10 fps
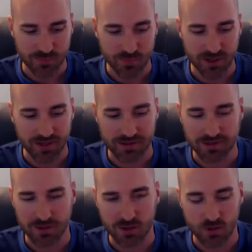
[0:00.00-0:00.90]
But,
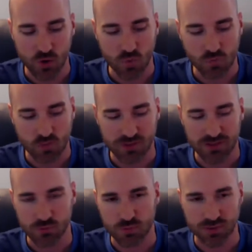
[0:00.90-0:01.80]
hopefully it
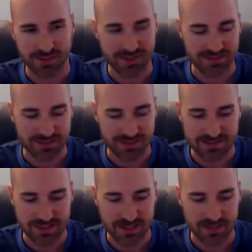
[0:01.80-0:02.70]
would bring in, let's
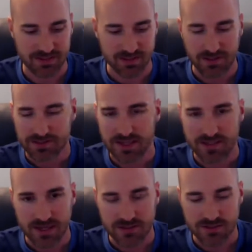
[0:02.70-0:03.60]
say,
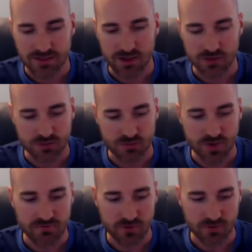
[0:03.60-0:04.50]
$10,000 in
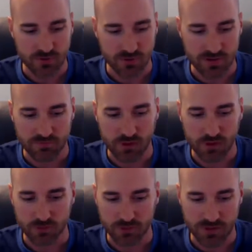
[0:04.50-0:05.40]
revenue in the
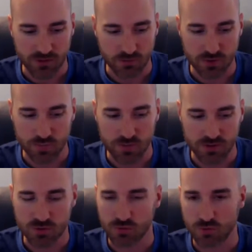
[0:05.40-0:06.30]
following year, which would be a
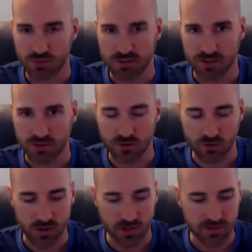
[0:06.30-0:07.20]
200%
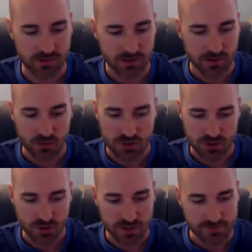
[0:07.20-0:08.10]
ROI, which is
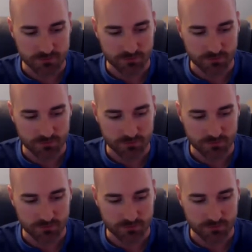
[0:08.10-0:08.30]
great.